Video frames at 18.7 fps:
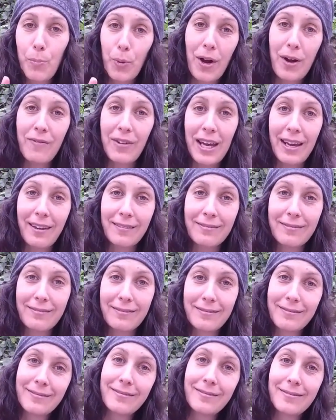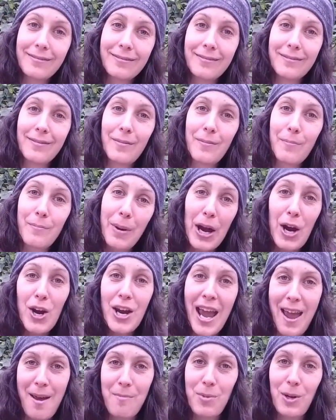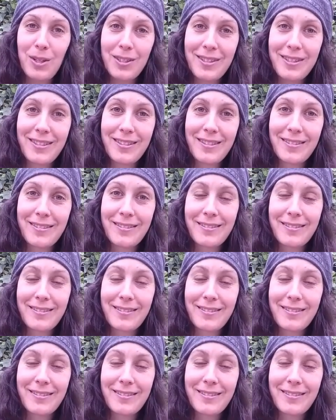privy, bear cables,